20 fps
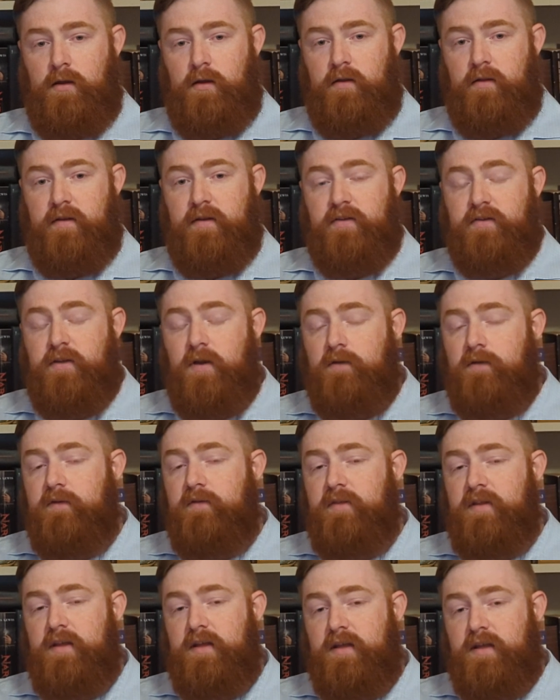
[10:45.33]
The discovery of
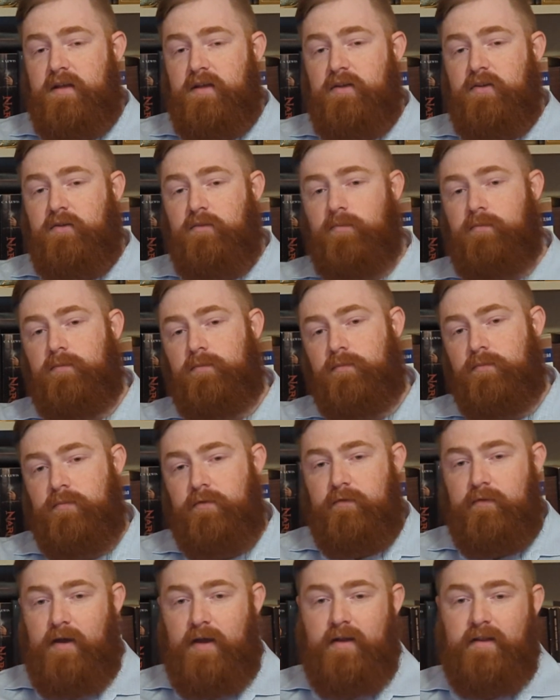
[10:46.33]
the Higgs
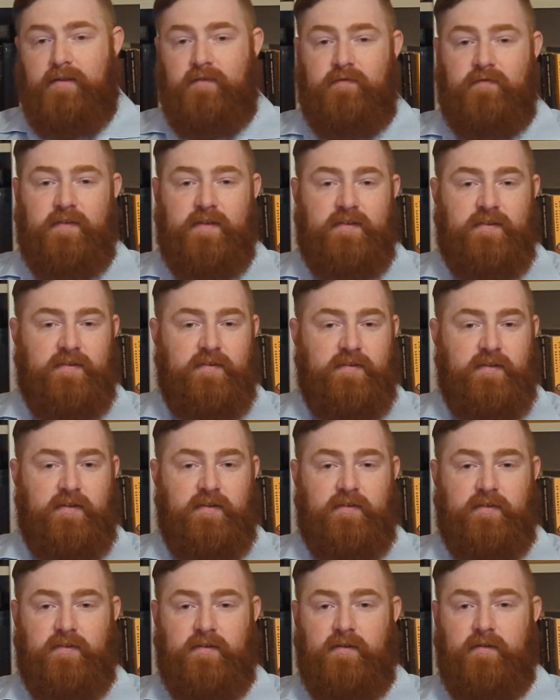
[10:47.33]
provided
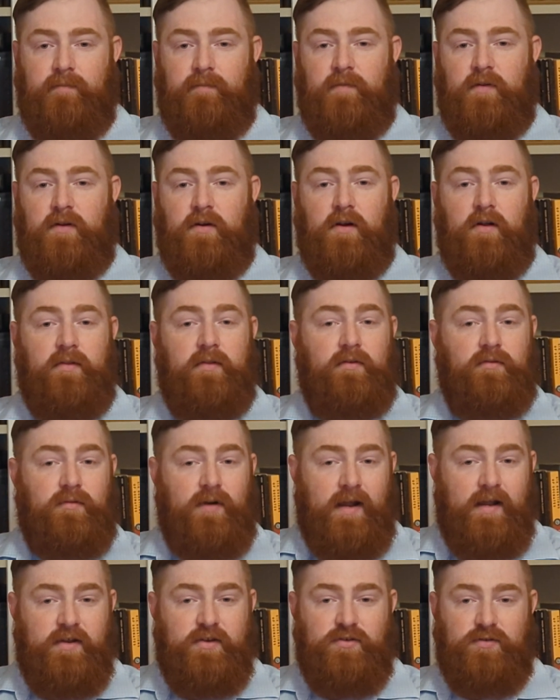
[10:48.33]
physicists are on the
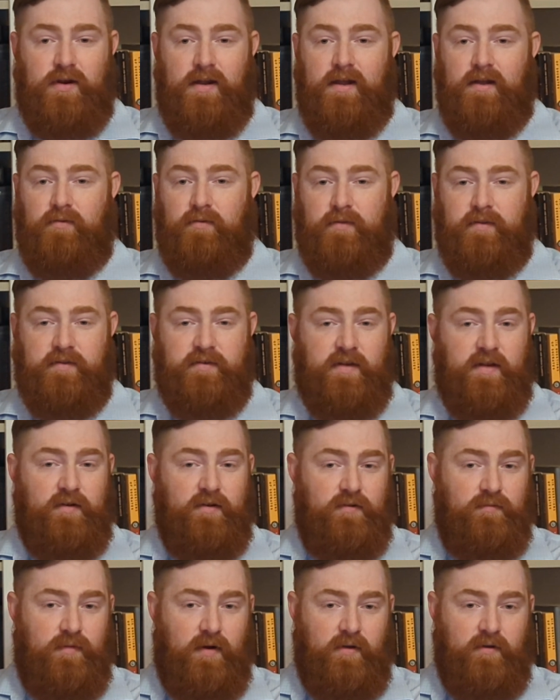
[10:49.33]
right track with the
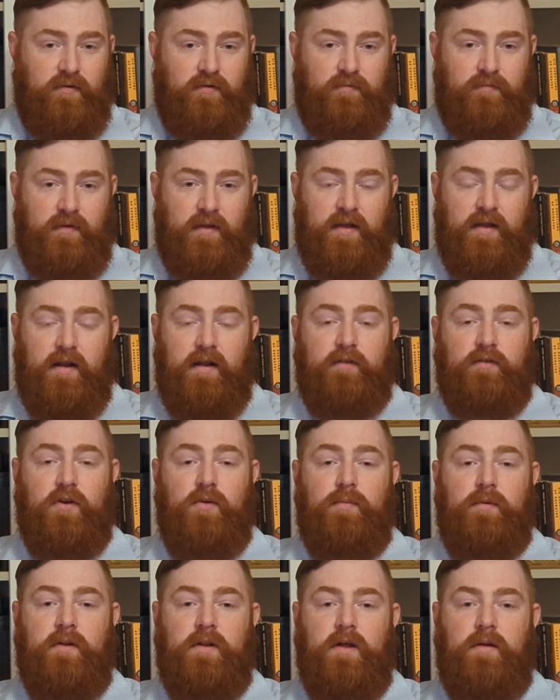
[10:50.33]
standard model. It has
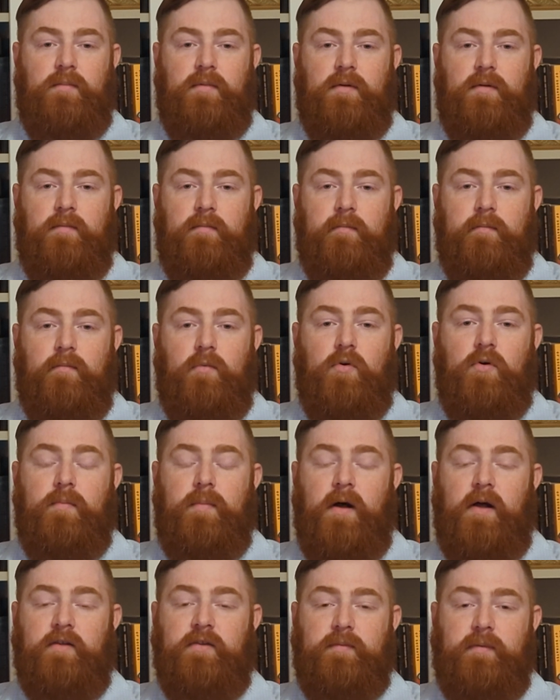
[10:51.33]
opened up more
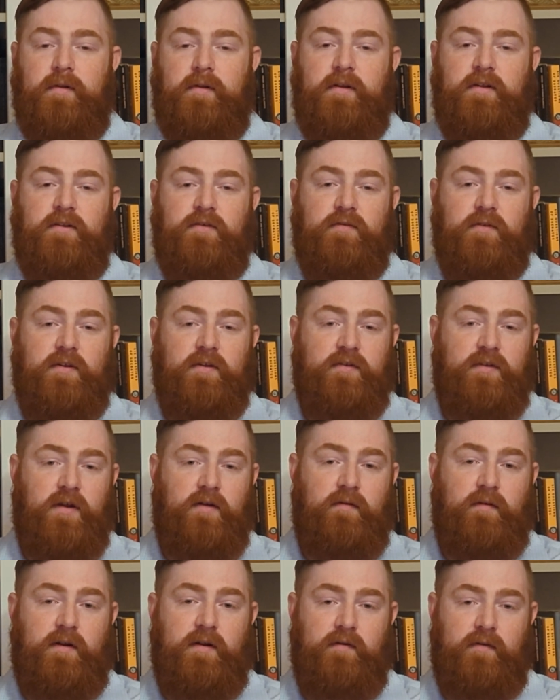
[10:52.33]
possibilities for
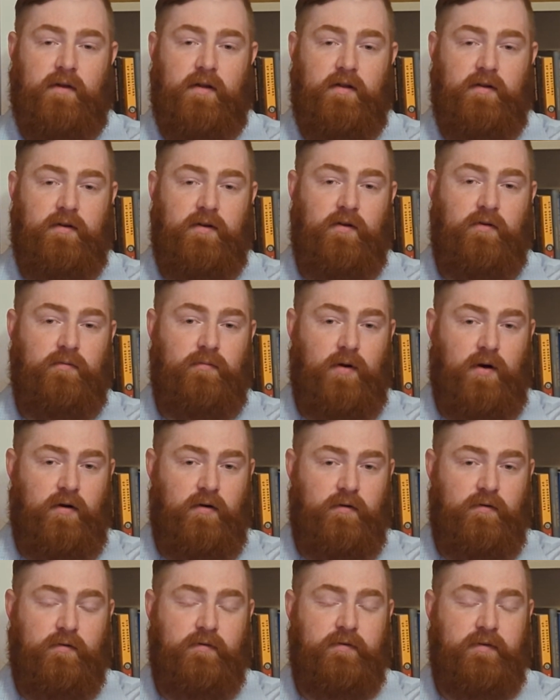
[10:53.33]
discovery of unknown
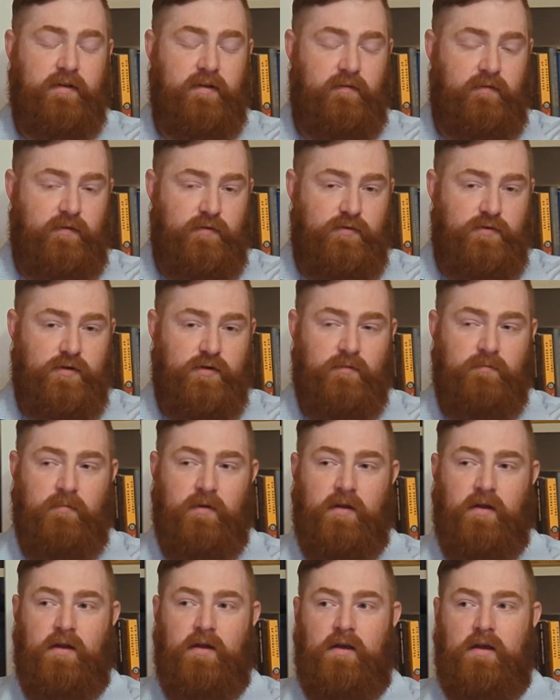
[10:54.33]
particles in the future.
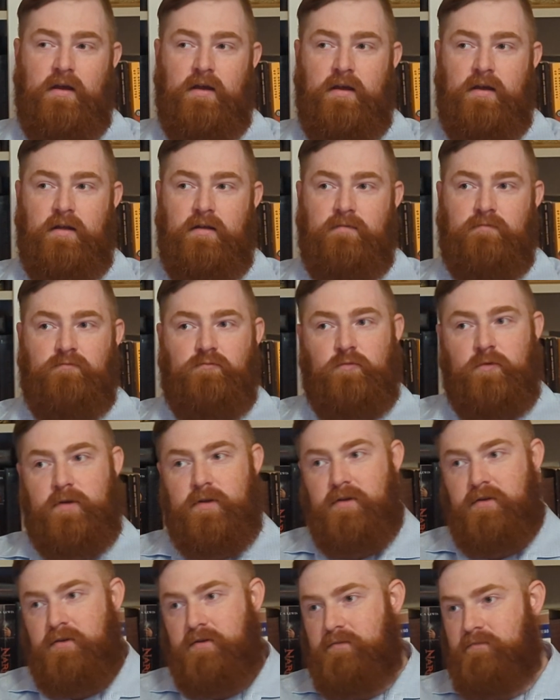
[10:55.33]

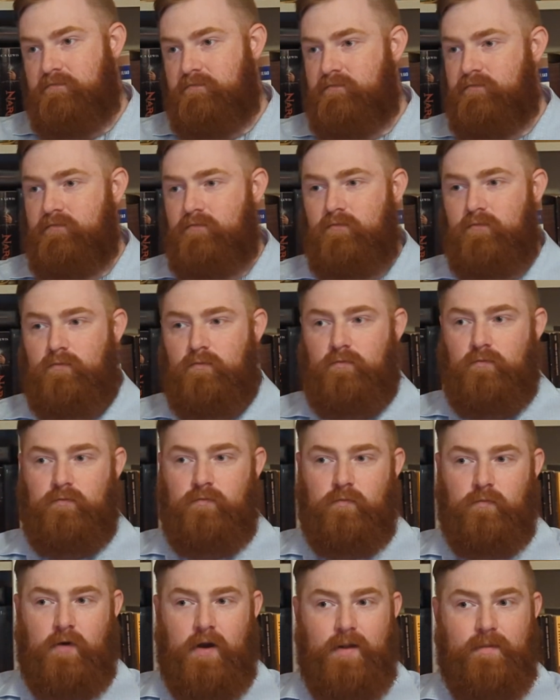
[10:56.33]
With
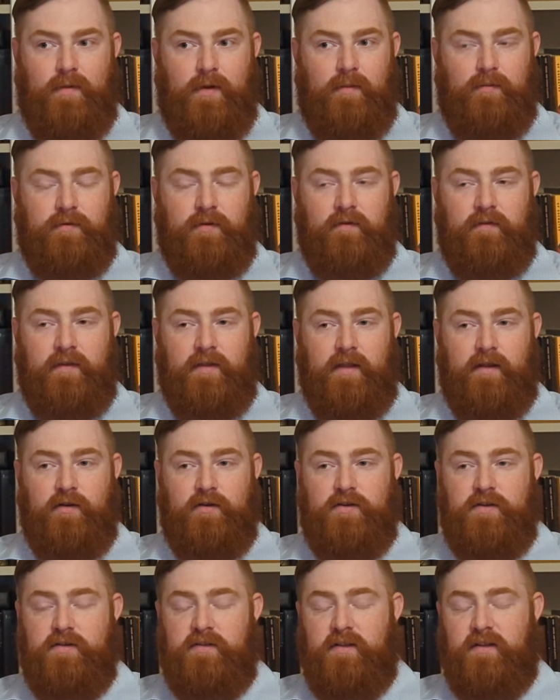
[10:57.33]
ramp ups of the
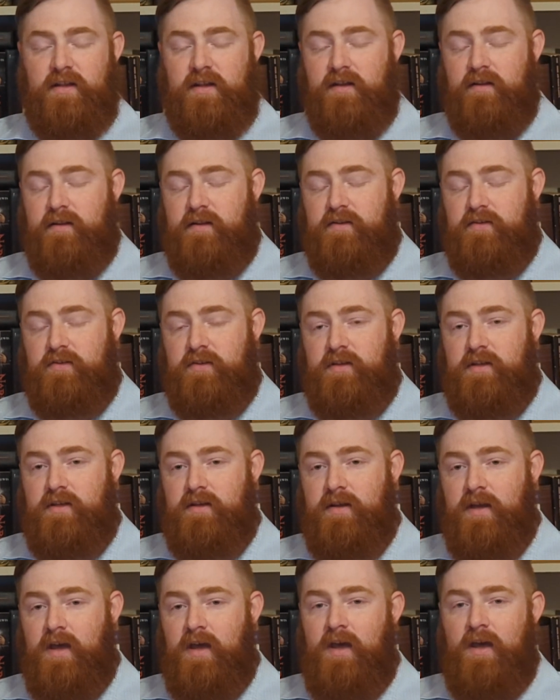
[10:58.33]
energies at the LHC,
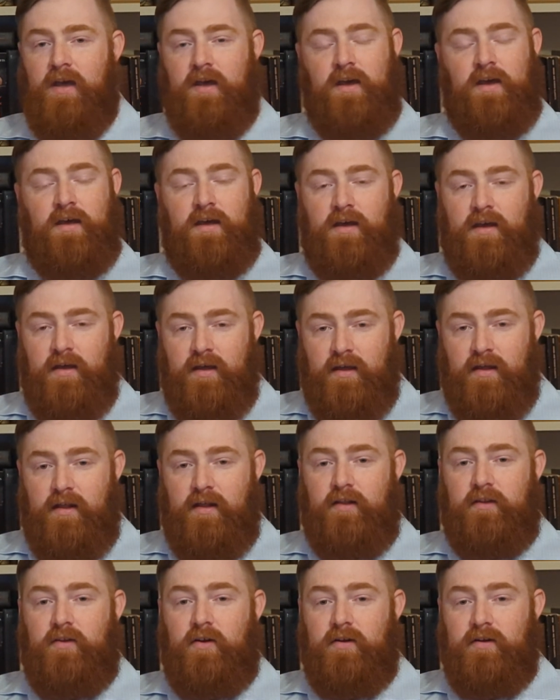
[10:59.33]

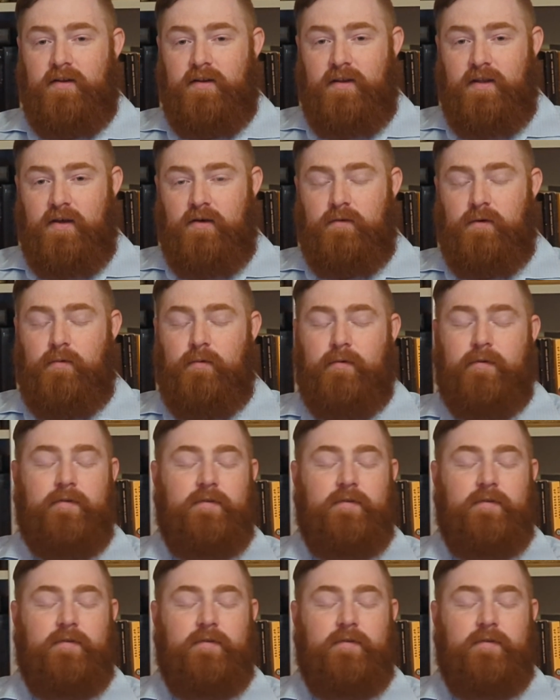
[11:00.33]
it's hard to tell what we'll